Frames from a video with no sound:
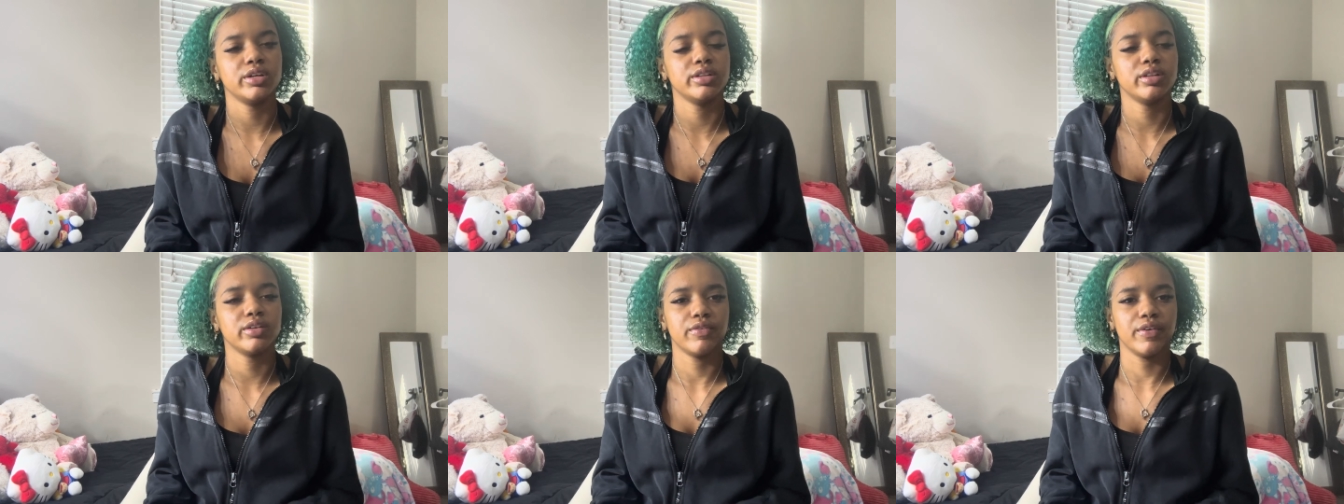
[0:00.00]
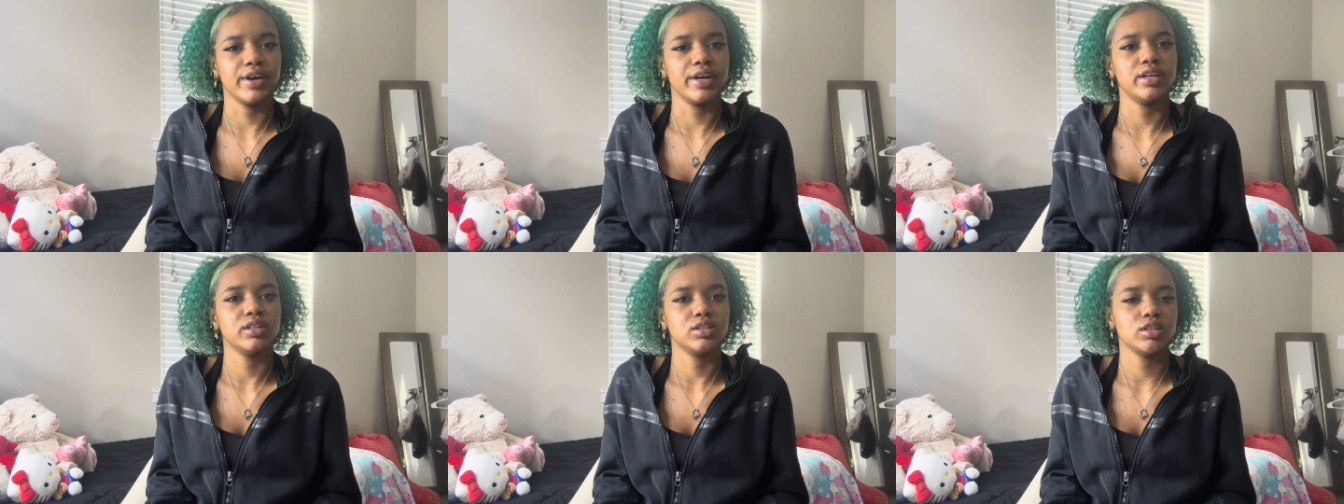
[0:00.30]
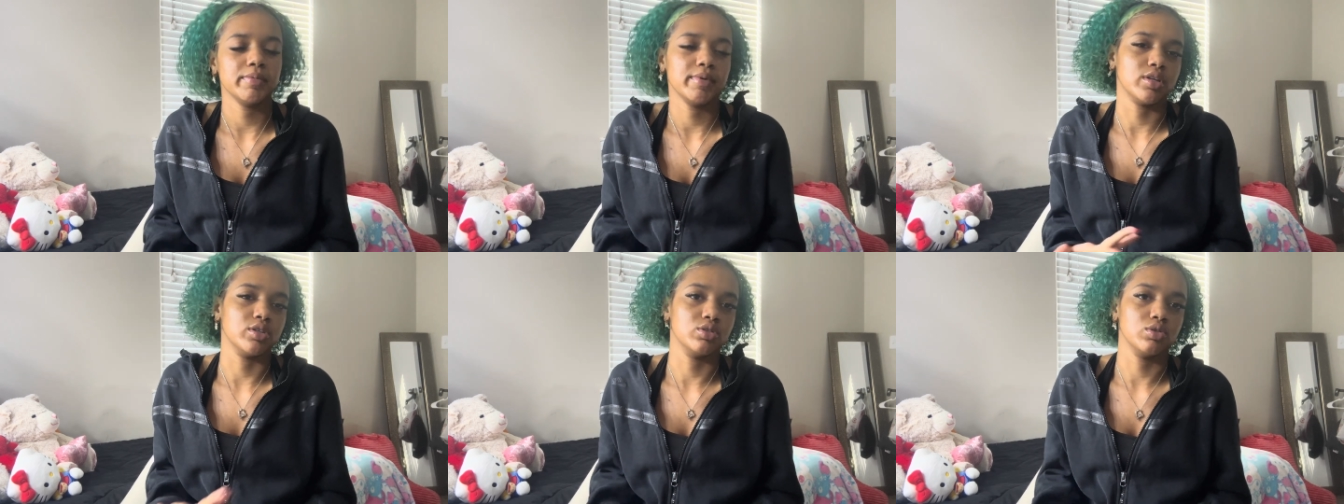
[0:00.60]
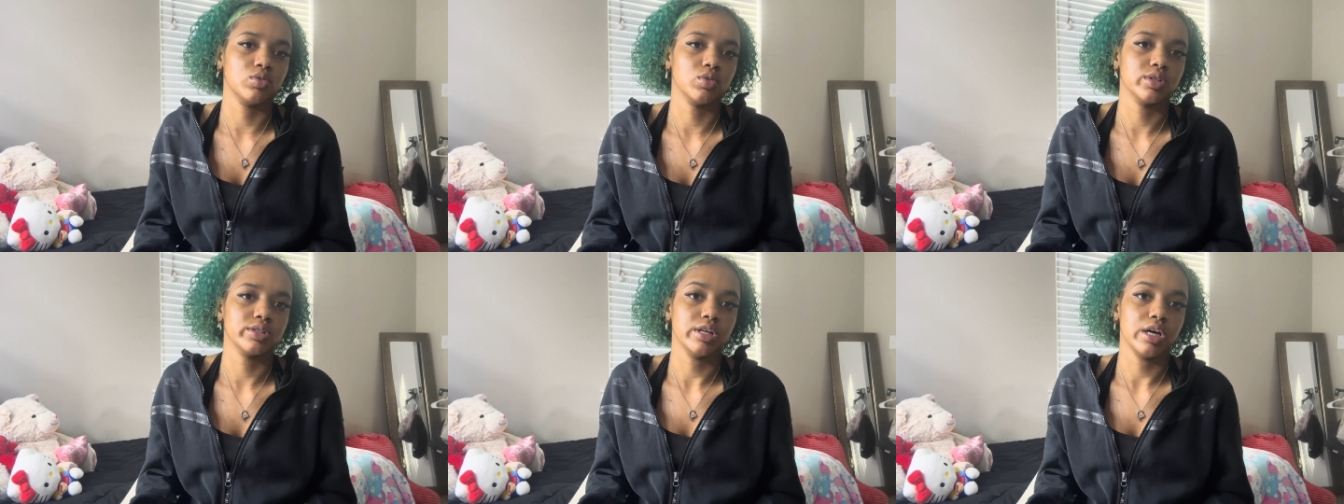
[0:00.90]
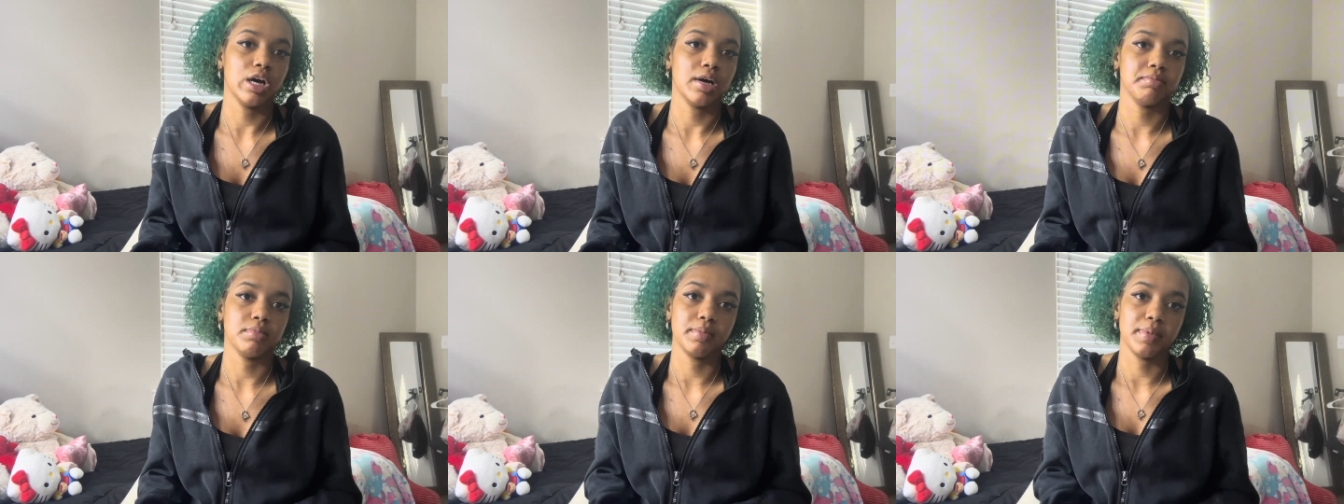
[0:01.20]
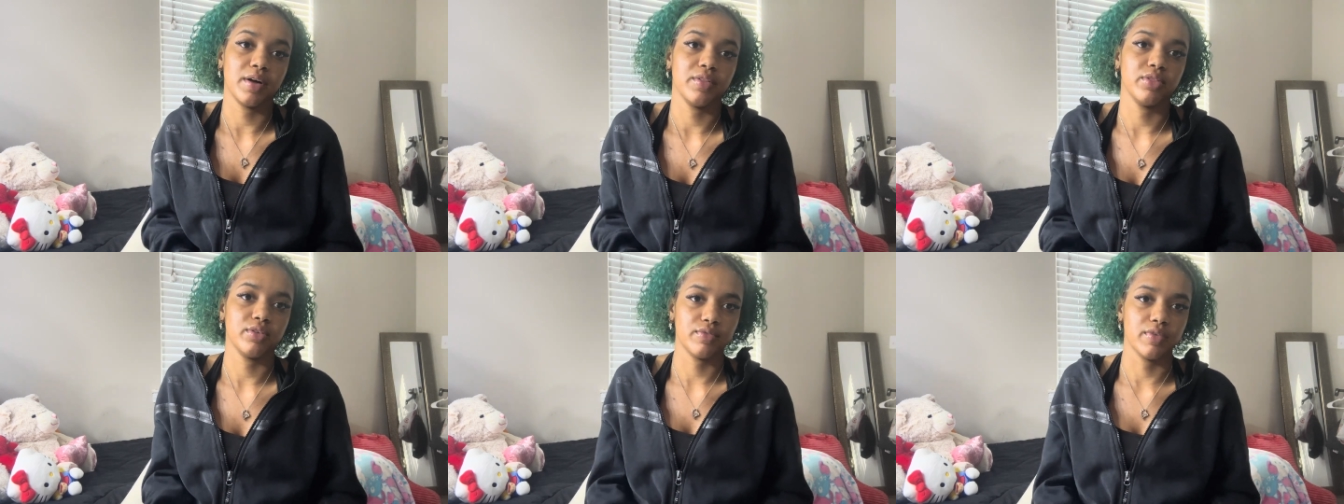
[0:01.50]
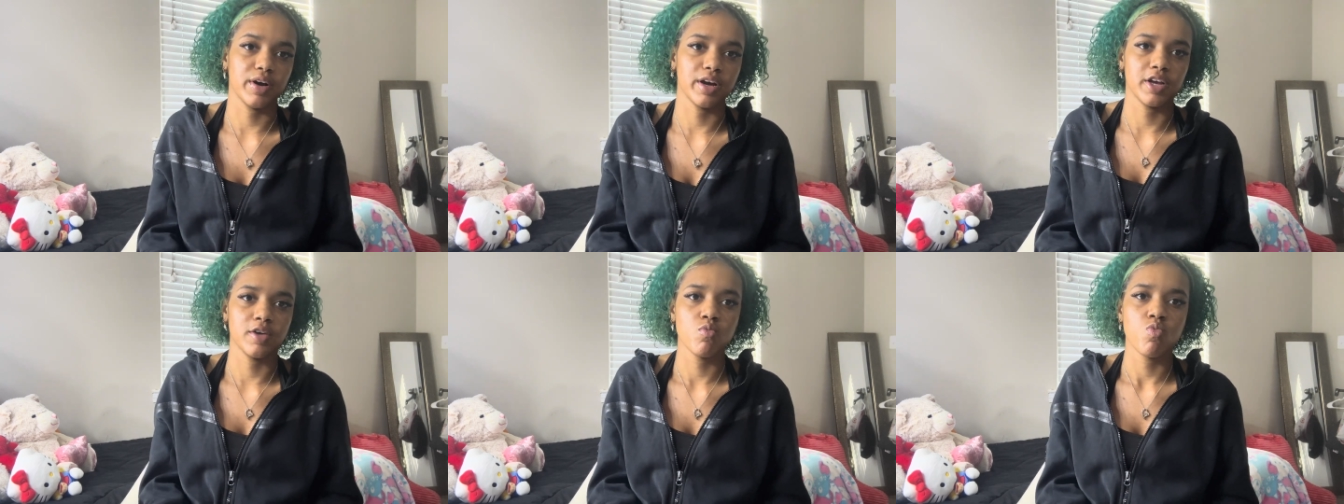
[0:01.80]
in the fight to make a story time about the
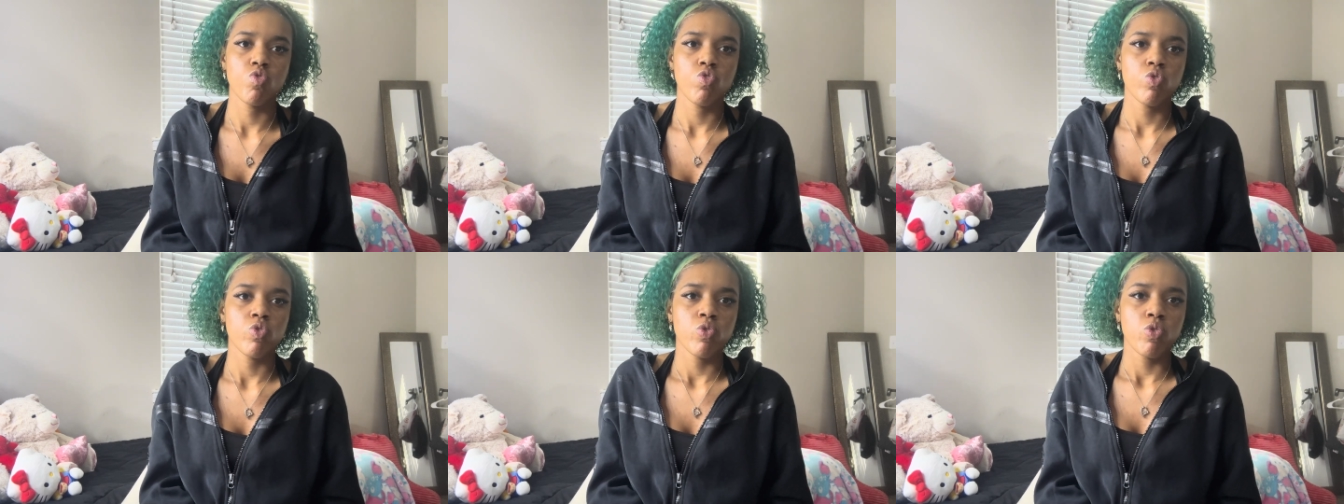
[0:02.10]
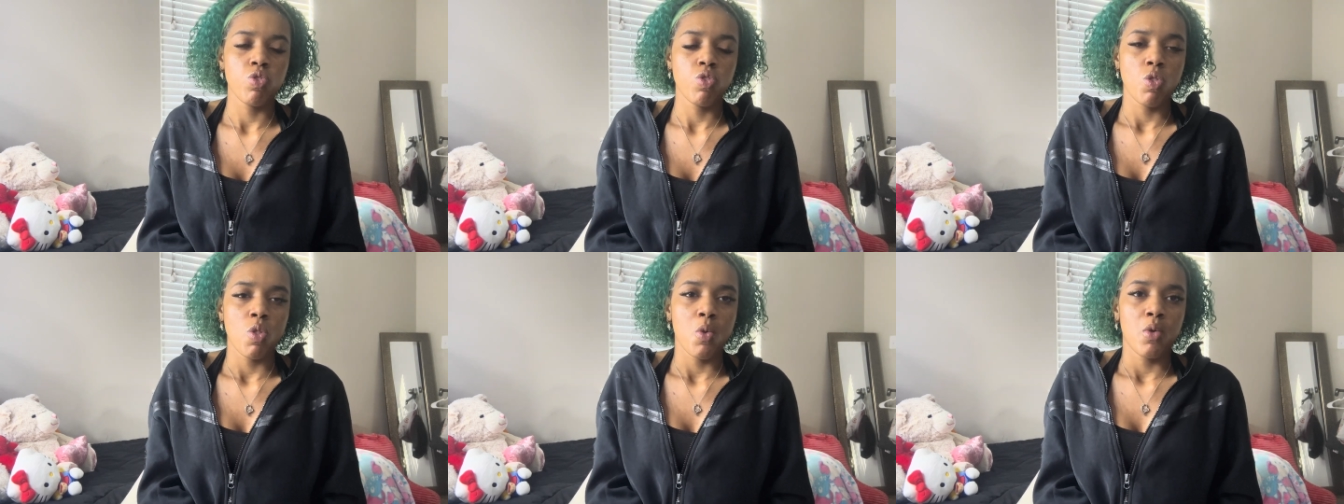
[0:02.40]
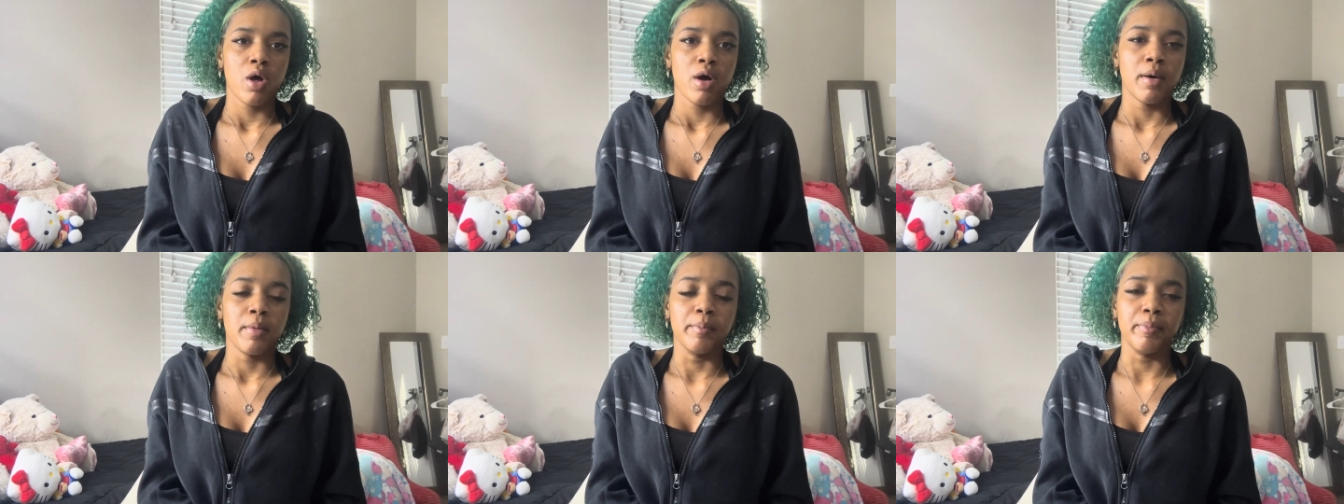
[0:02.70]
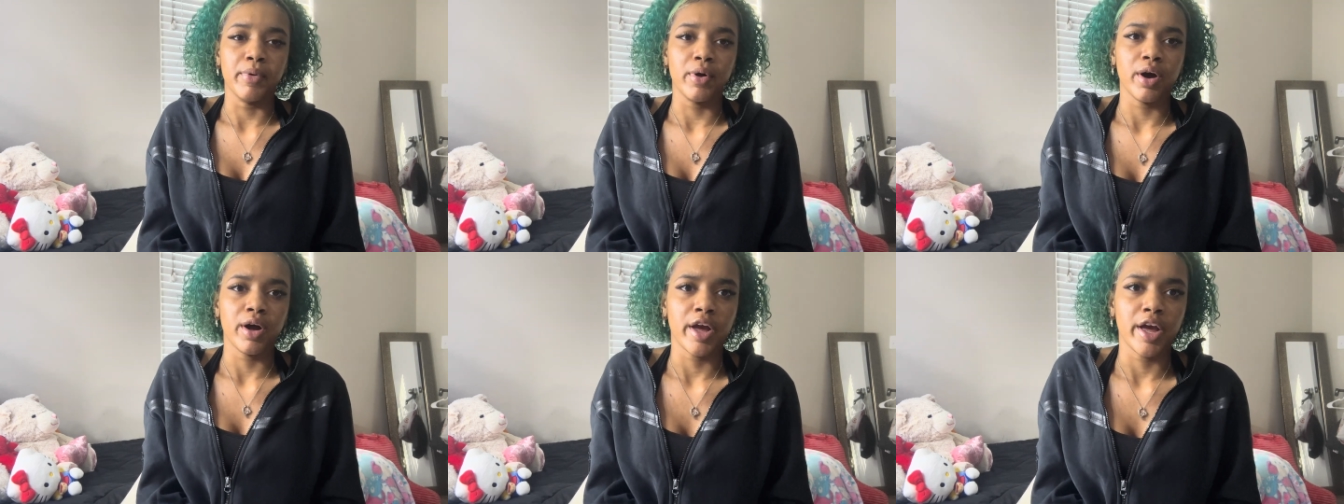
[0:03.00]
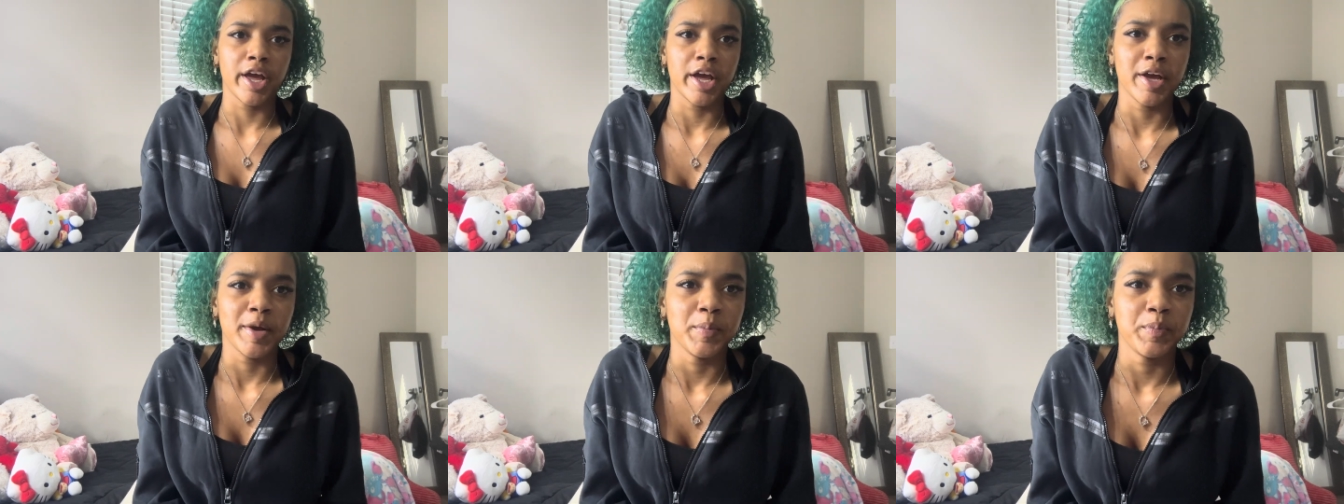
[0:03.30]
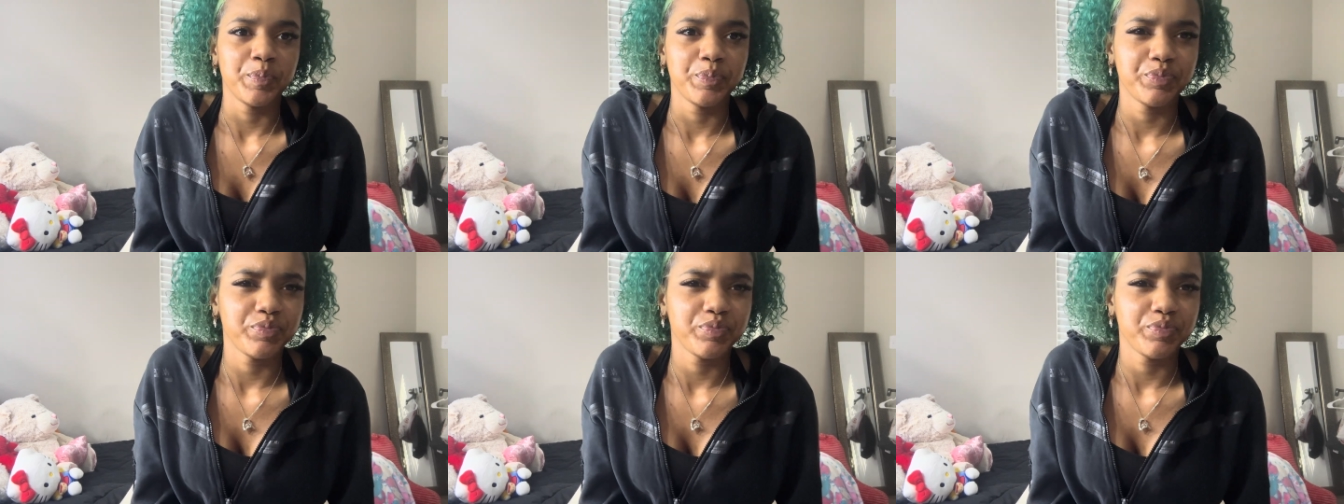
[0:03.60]
fight. But